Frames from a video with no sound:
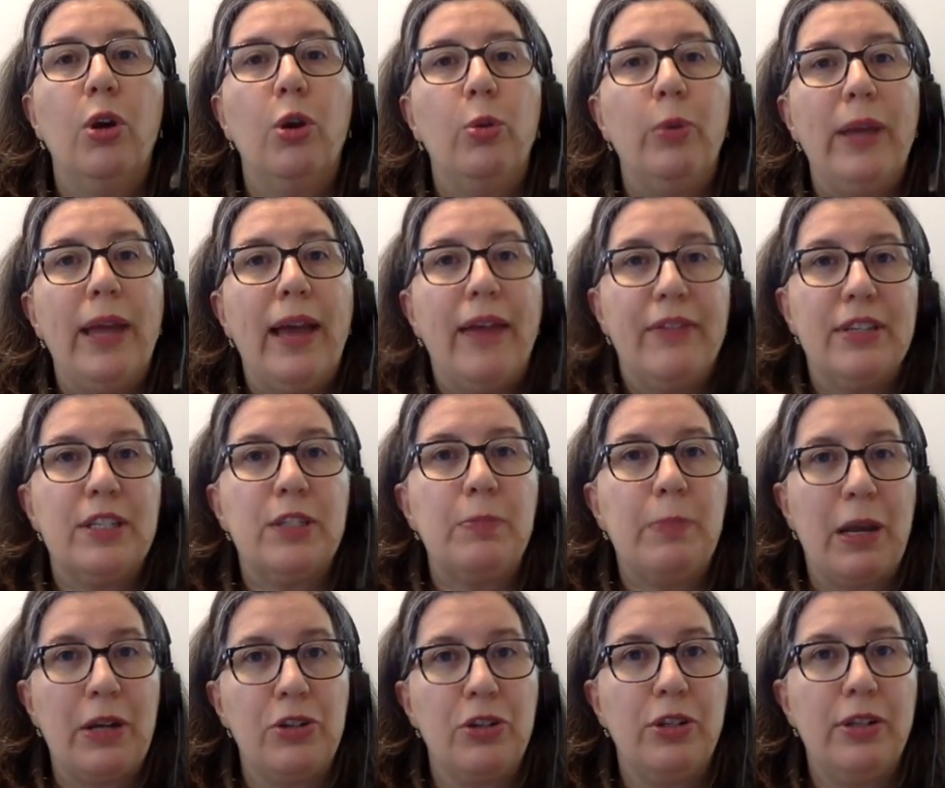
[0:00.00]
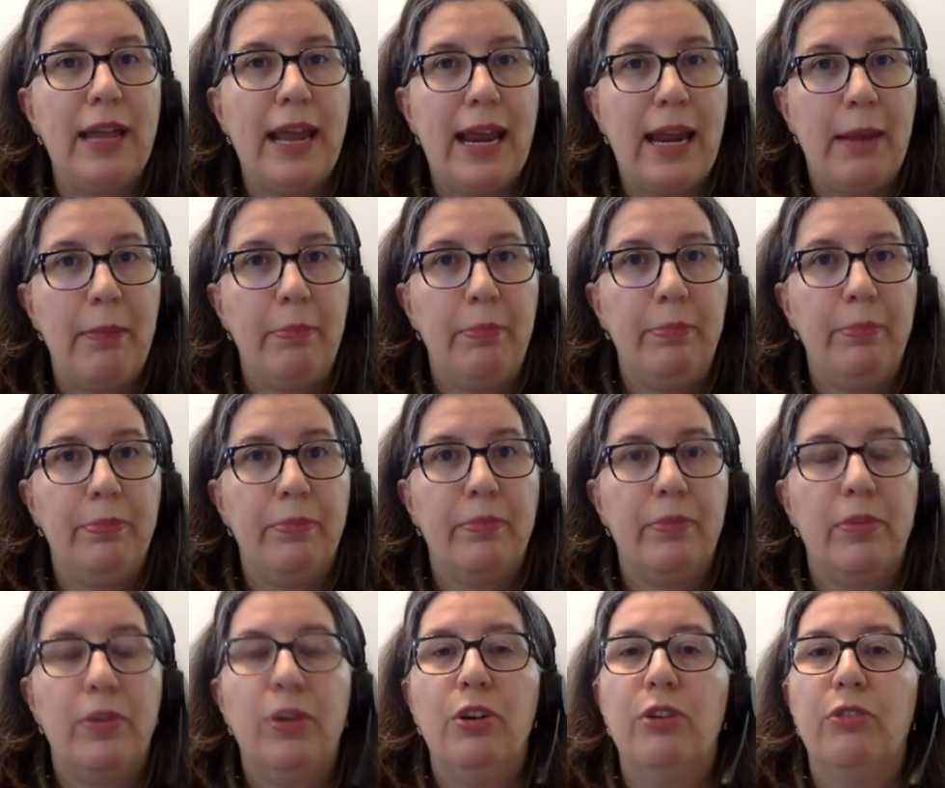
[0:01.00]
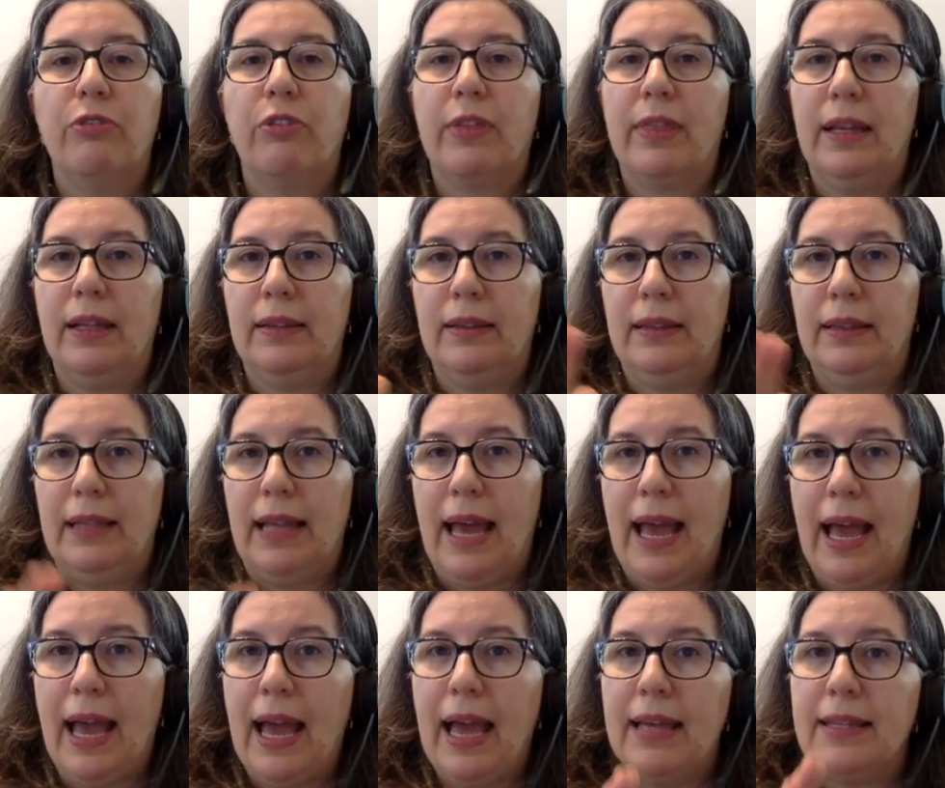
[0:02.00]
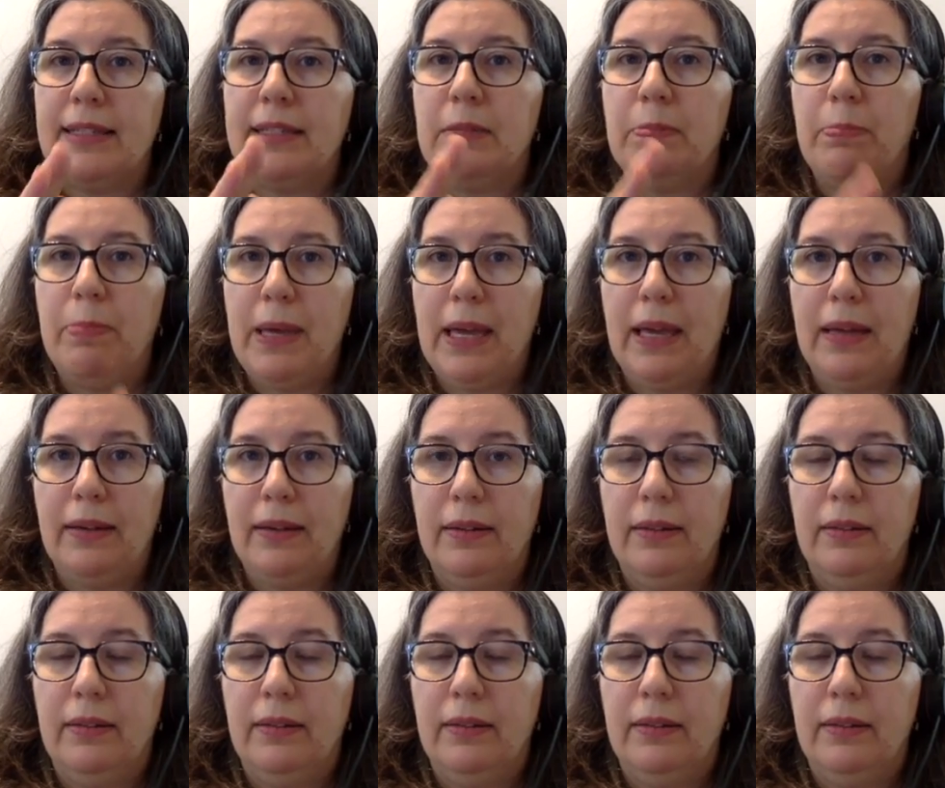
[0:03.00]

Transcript: We have a special name for the last bit